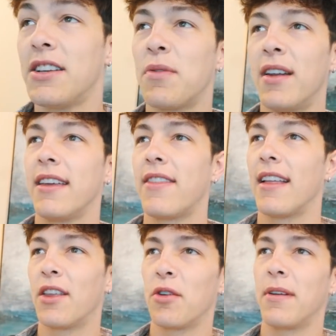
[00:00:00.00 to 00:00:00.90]
Just wanted to give
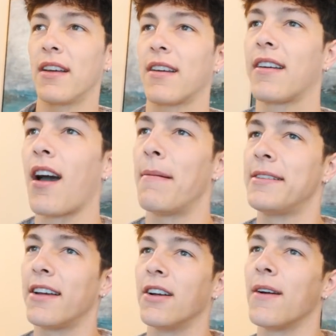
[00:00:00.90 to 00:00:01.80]
that little bit of
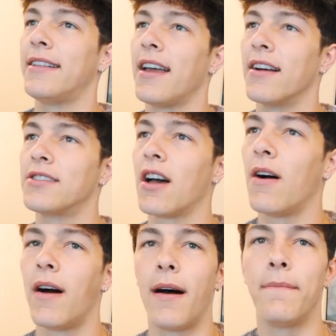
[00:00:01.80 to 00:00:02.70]
commentary right there.
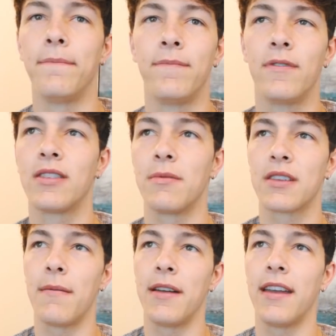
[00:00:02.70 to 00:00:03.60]
So, someone's
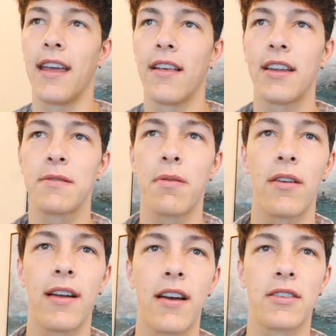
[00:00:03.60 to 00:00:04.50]
coming in to yell at us
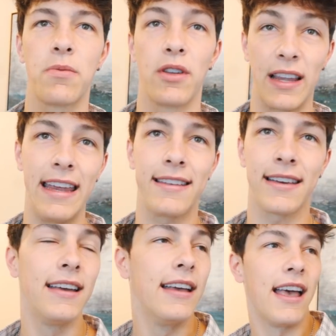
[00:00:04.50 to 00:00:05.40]
probably right now because we're late
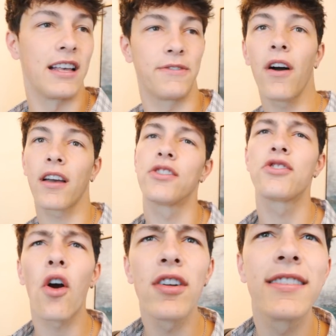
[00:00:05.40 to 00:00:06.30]
as fuck because
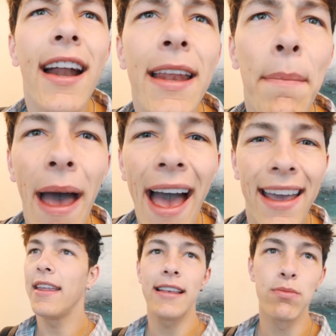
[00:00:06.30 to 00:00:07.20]
Char decided to
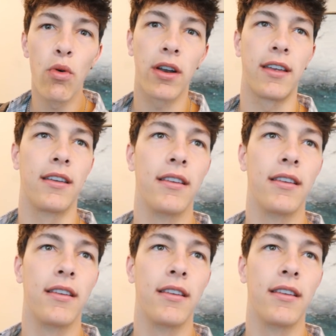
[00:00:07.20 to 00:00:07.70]
pack this morning.